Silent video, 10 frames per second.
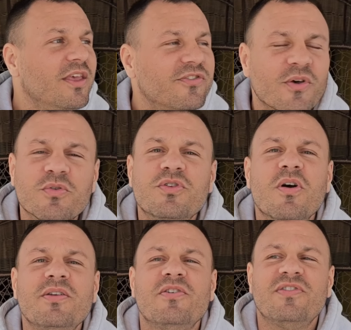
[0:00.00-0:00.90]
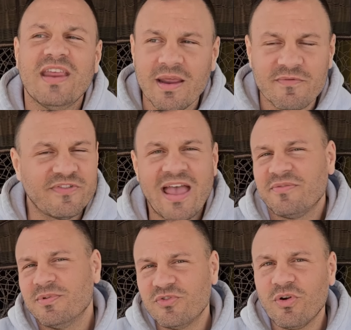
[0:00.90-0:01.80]
So, you understand,
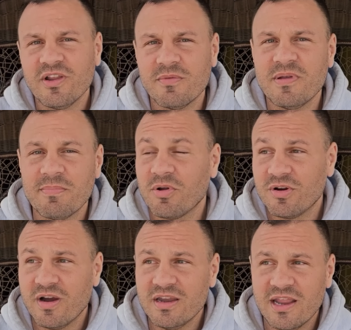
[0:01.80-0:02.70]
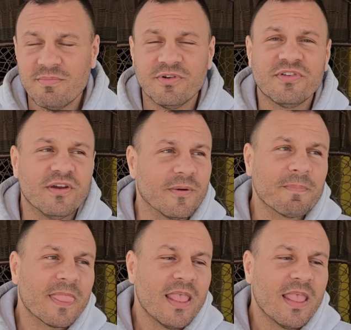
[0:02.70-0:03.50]
vast majority of people are great neighbors here.